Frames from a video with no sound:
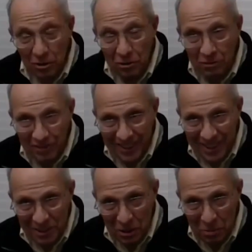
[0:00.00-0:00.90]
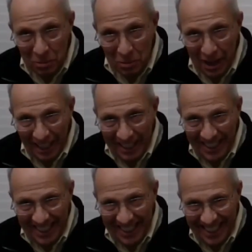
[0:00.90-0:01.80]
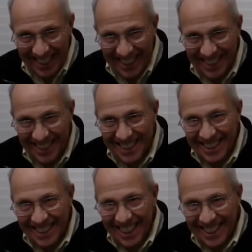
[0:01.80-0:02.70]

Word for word: you. Yeah, good to see, good to see you, John. Yeah, Way to